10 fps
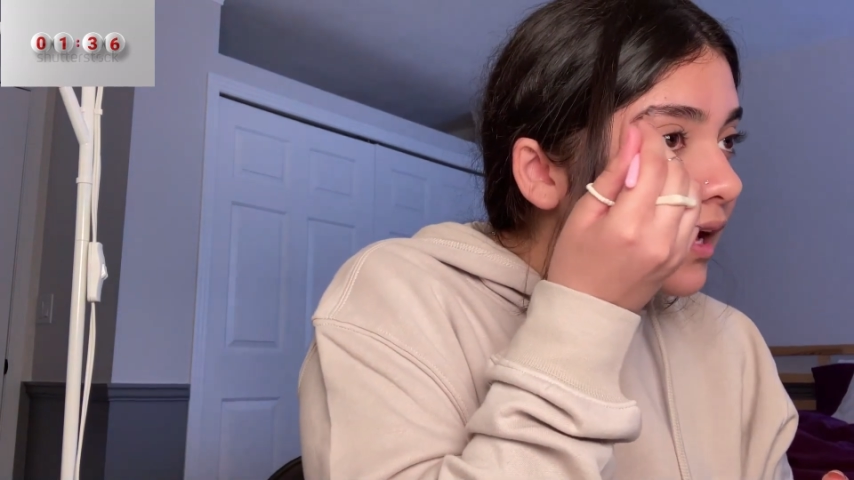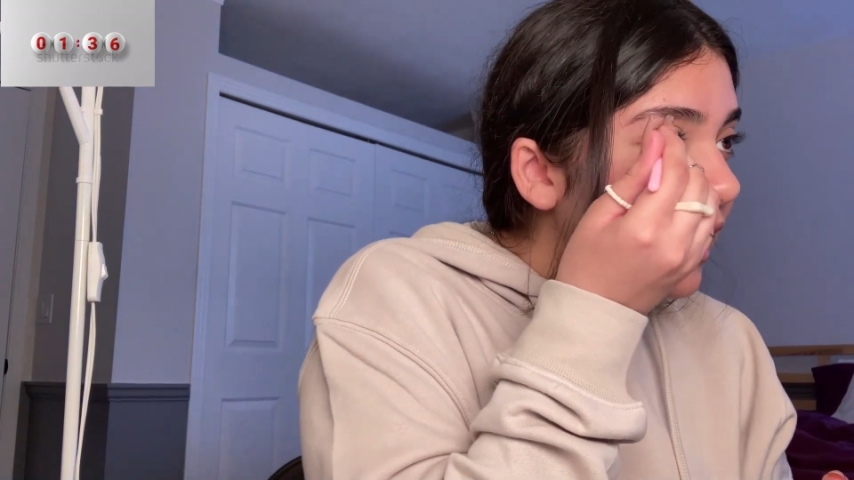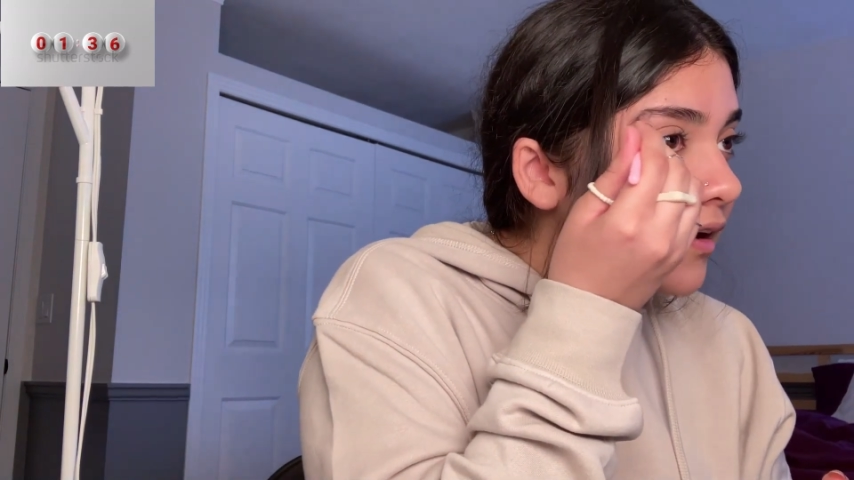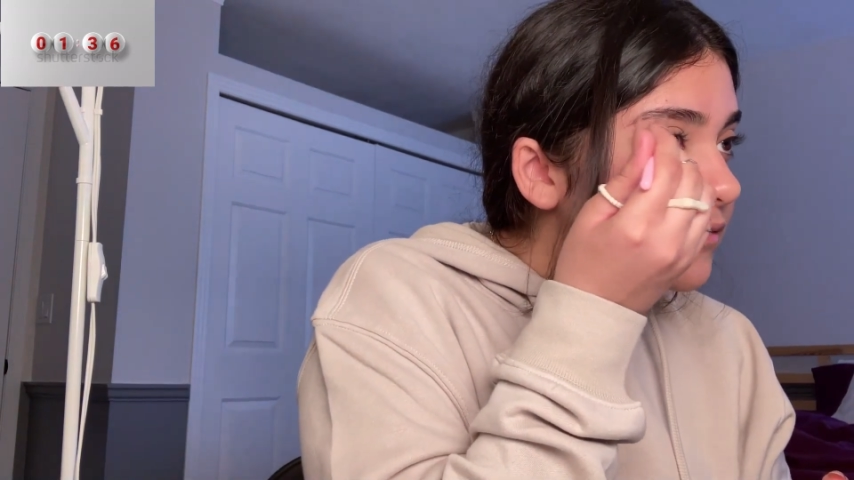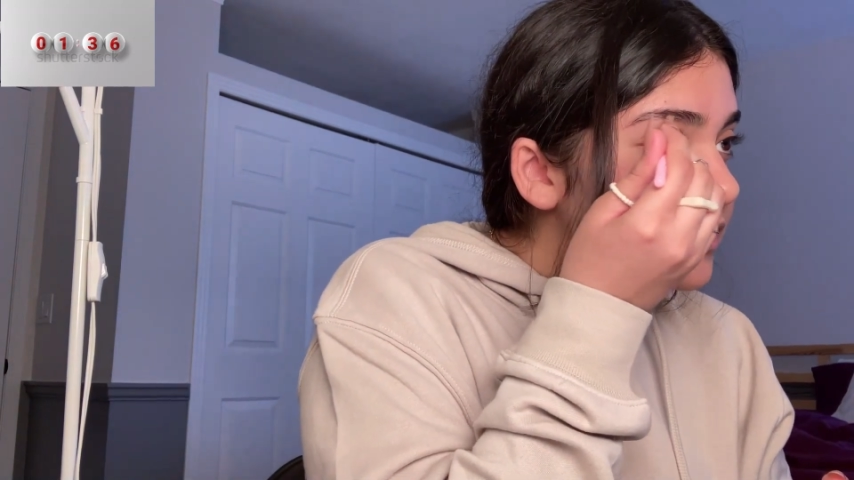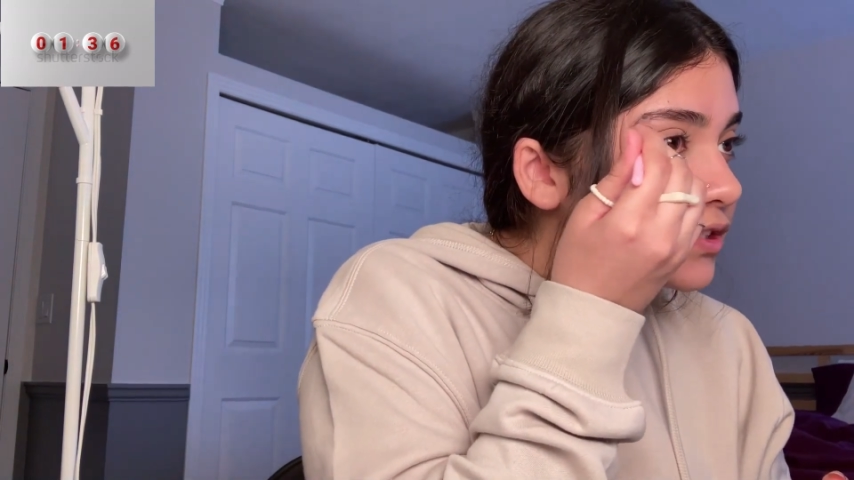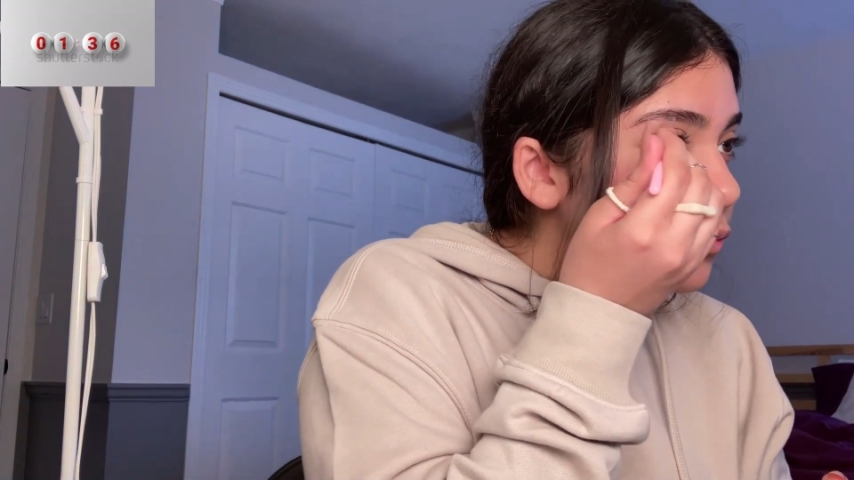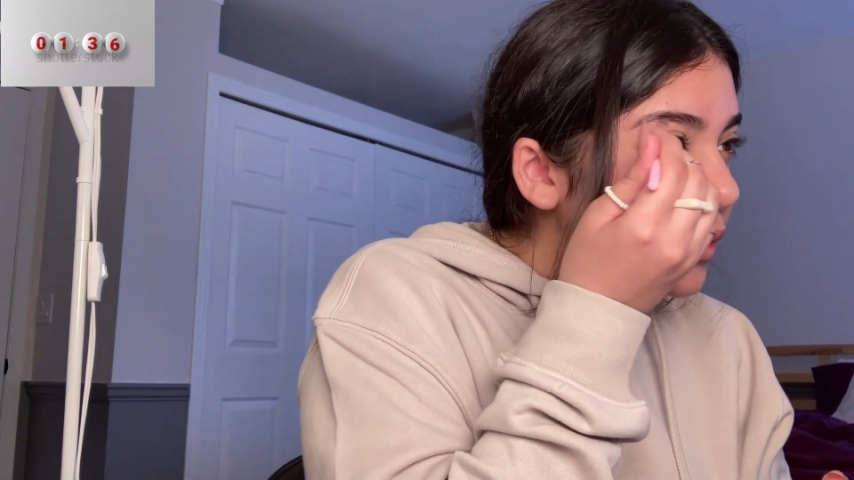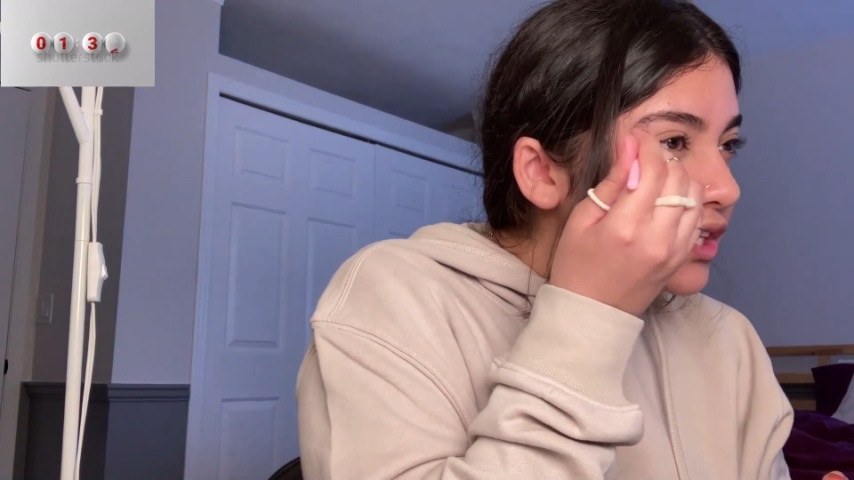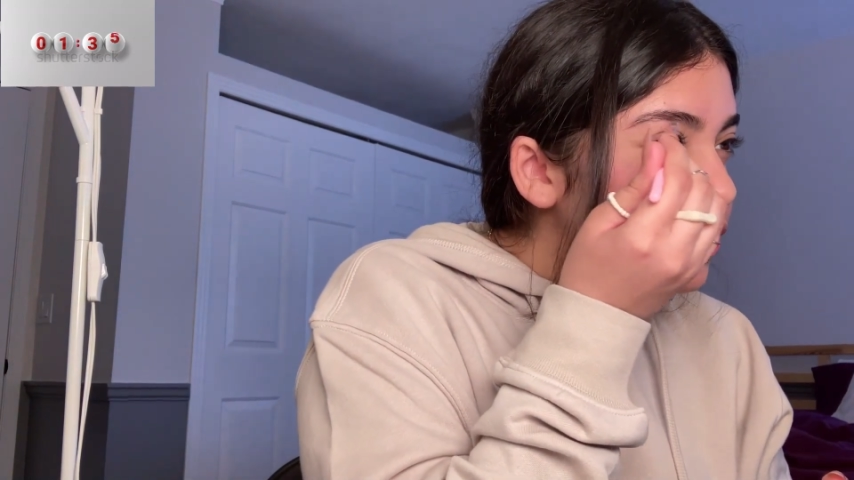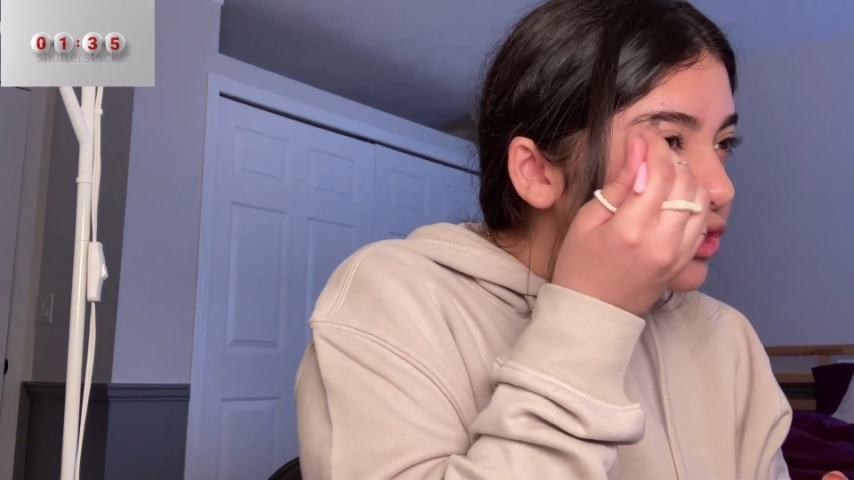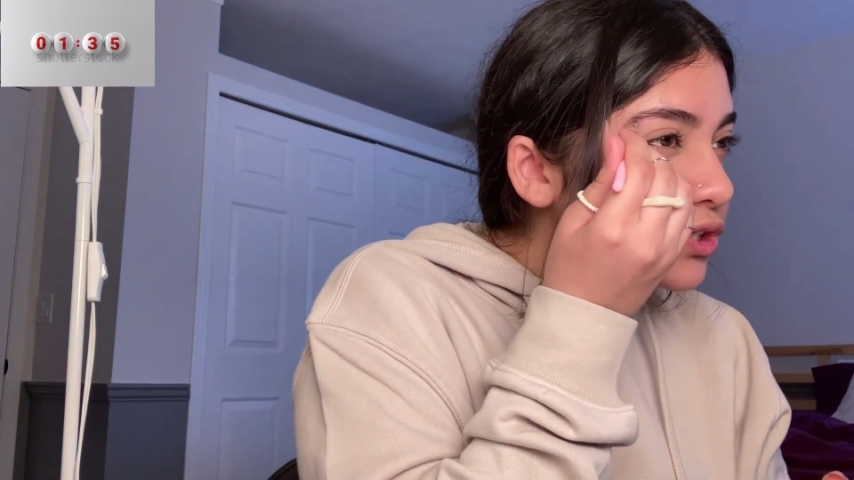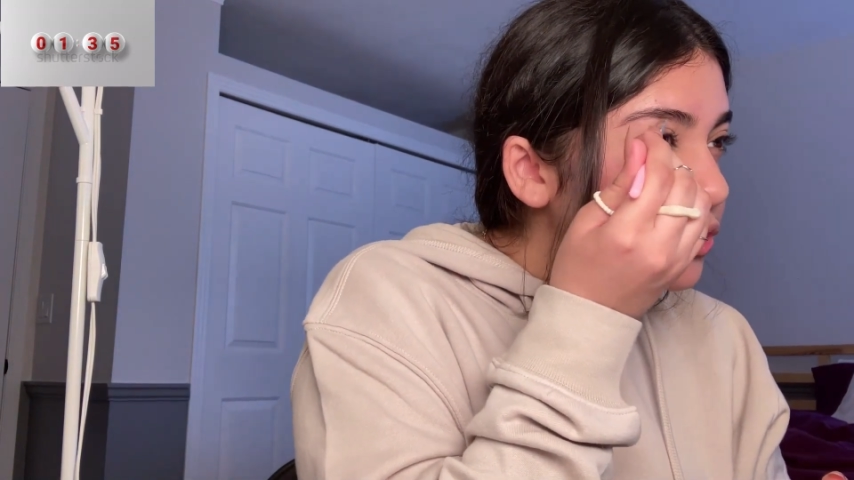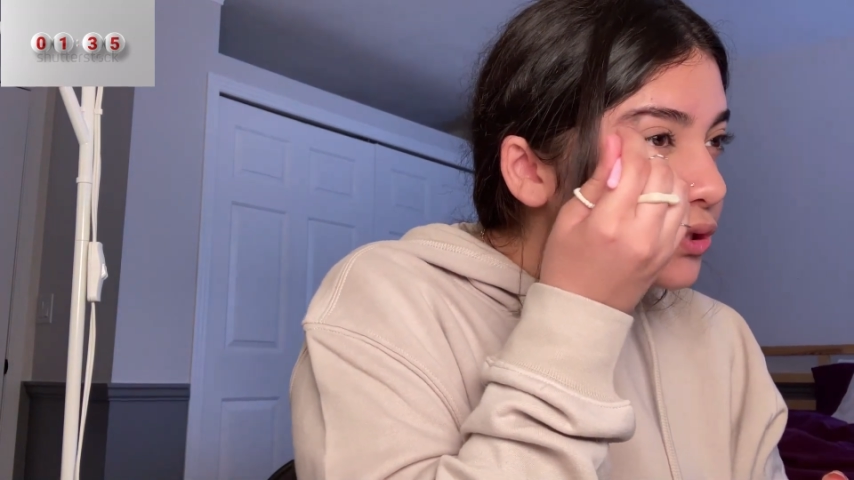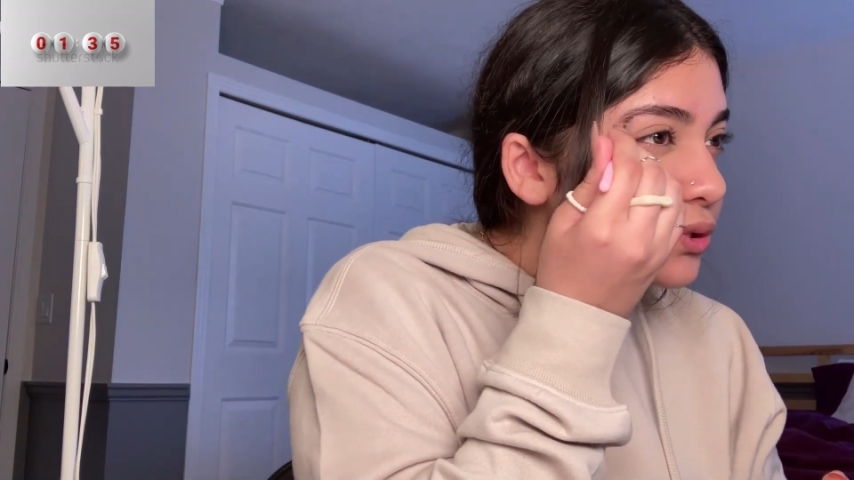switched
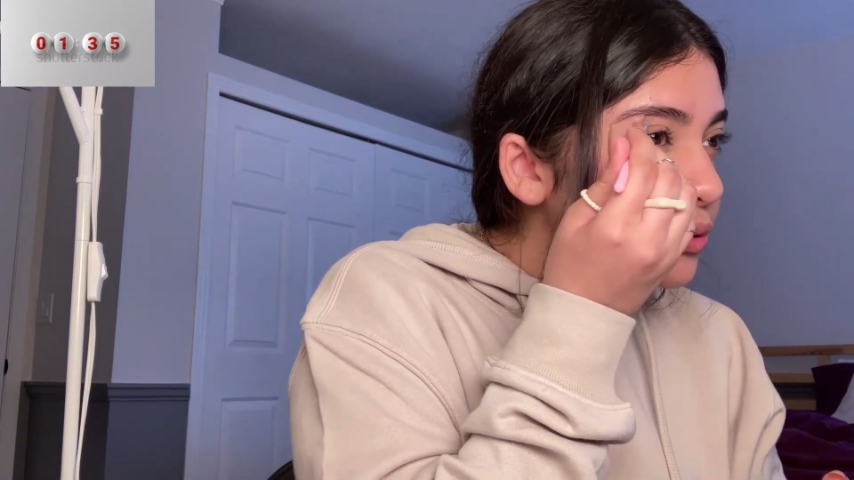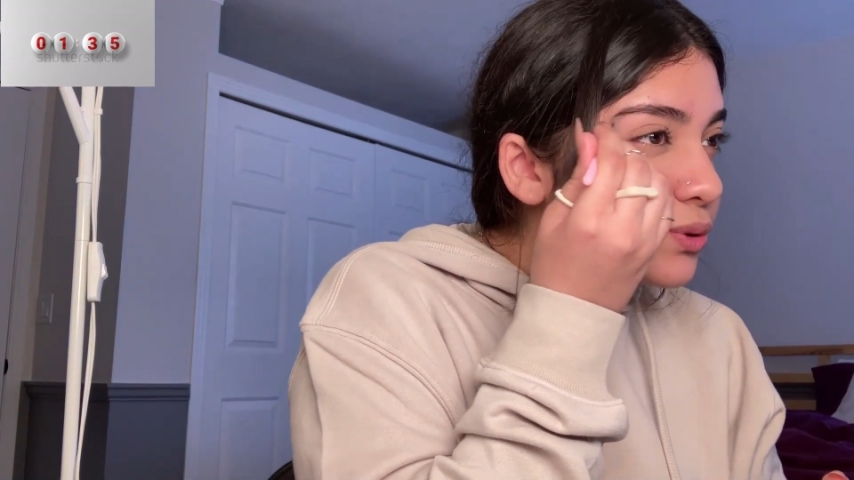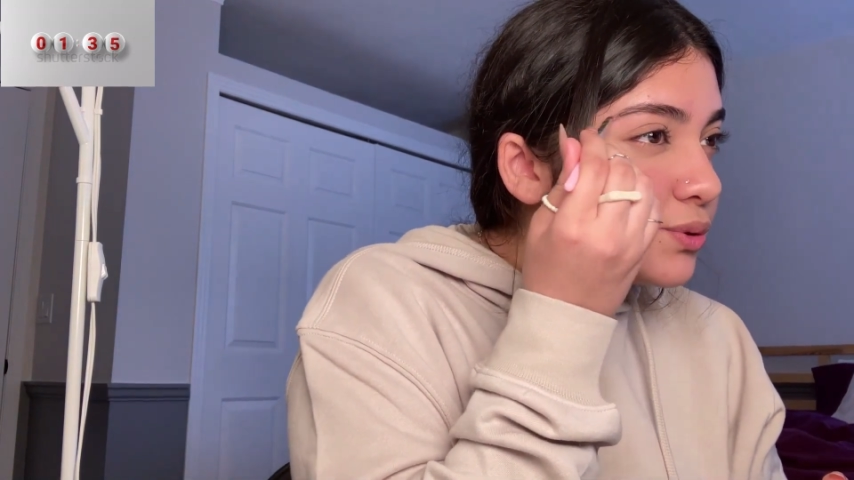to